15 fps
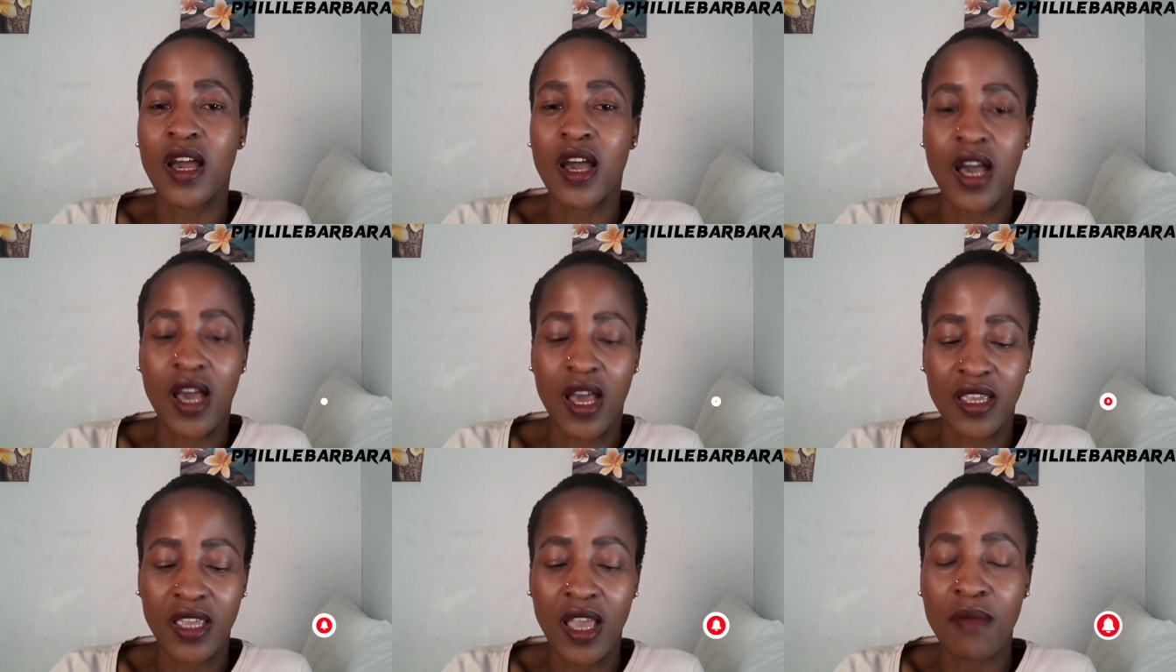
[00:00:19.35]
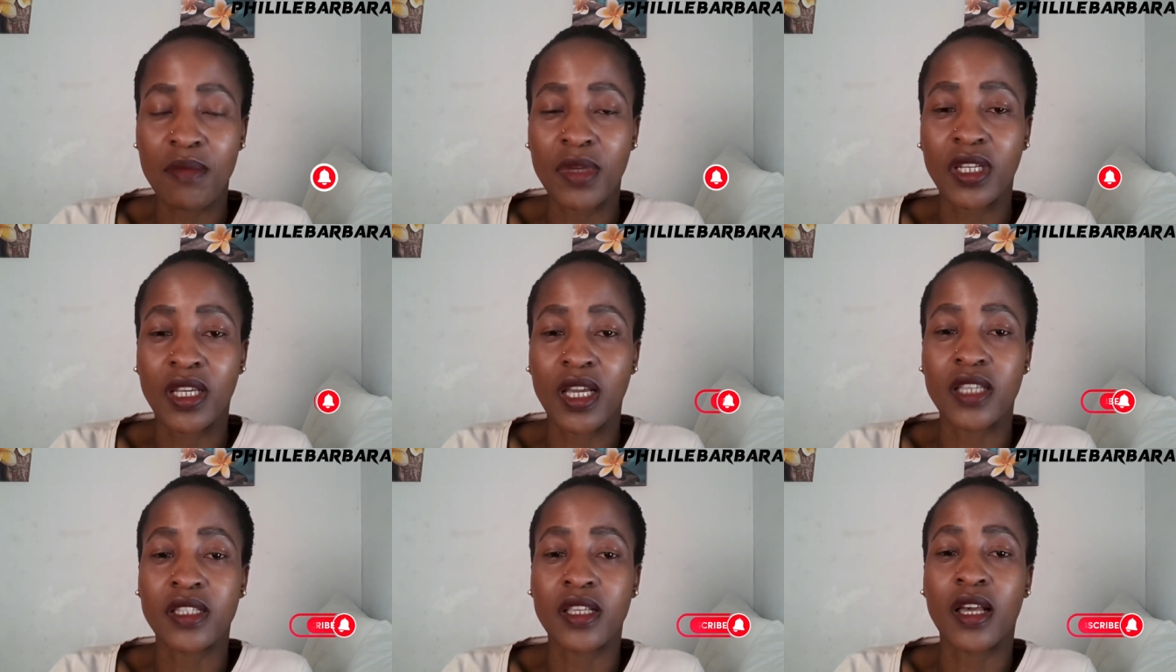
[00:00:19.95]
uh yeah man
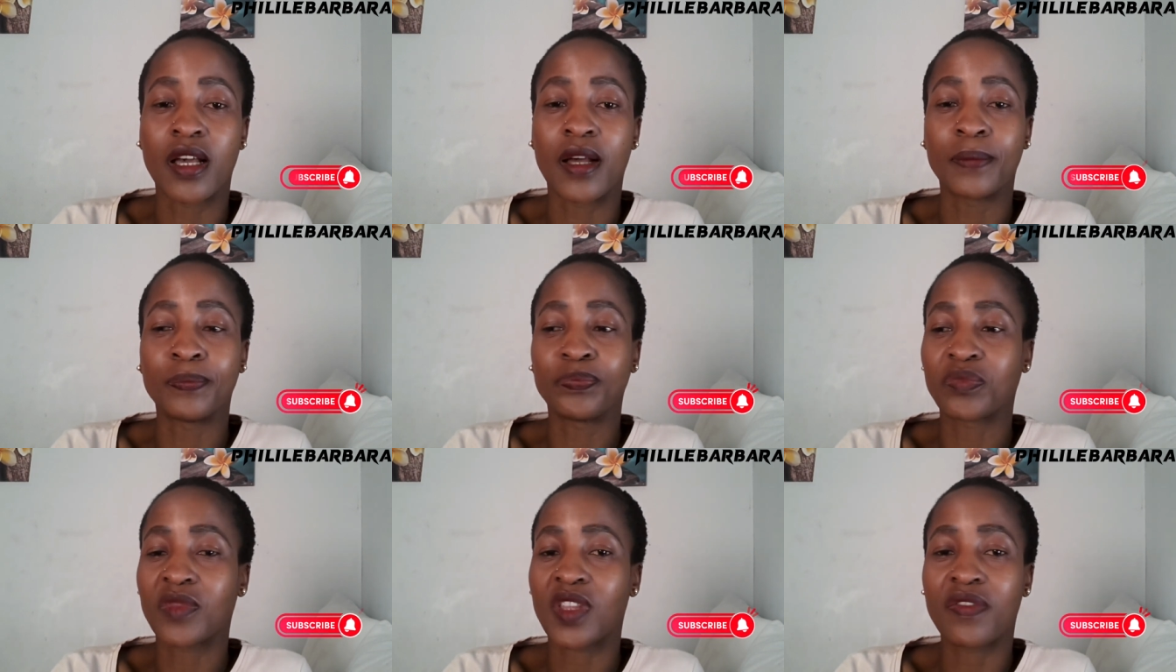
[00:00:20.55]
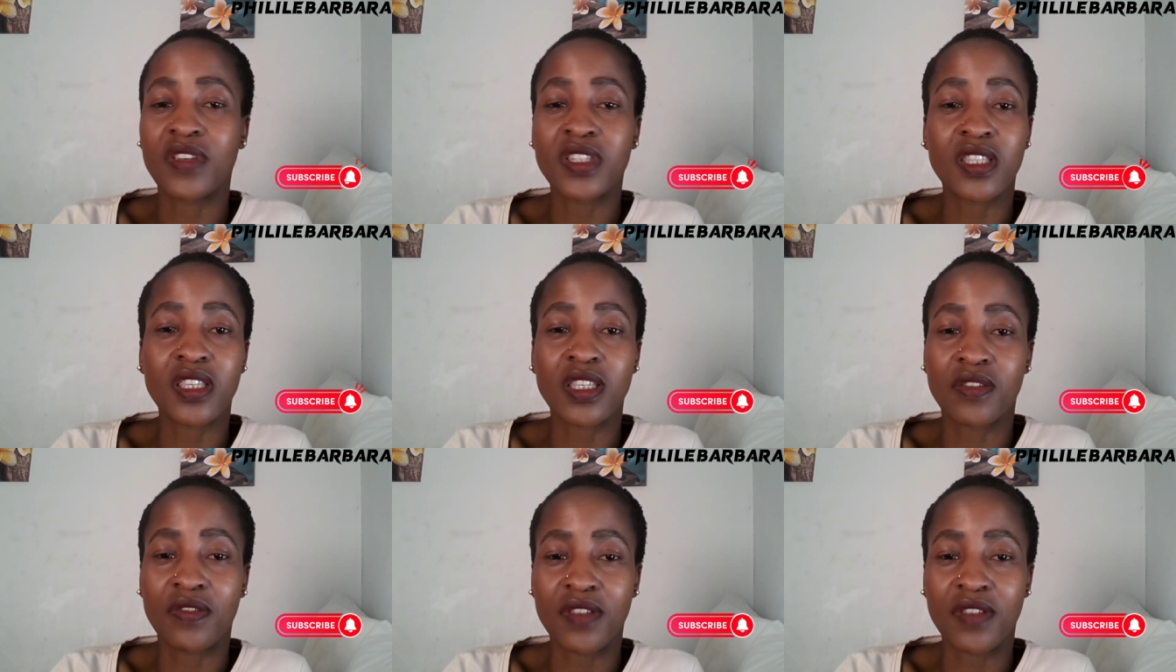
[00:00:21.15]
guys um first things